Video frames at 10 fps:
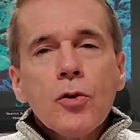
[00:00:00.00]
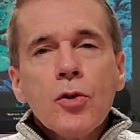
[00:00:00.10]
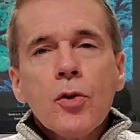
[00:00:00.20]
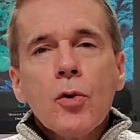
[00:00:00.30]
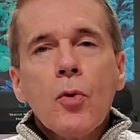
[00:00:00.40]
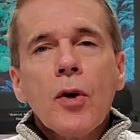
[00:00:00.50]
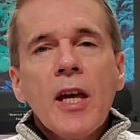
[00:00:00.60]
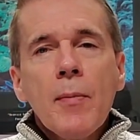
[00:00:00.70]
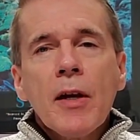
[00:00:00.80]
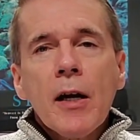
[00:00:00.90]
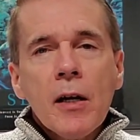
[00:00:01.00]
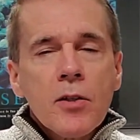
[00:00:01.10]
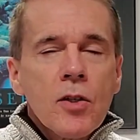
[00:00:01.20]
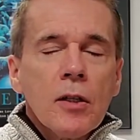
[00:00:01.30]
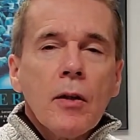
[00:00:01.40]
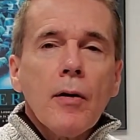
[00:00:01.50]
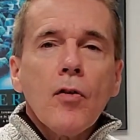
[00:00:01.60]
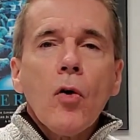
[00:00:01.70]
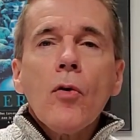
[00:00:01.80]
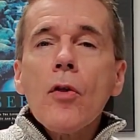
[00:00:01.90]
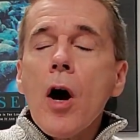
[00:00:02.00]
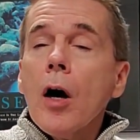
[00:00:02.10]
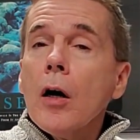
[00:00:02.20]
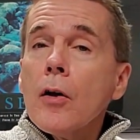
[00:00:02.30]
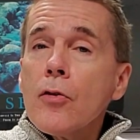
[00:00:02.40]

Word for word: to keep a constant level uh,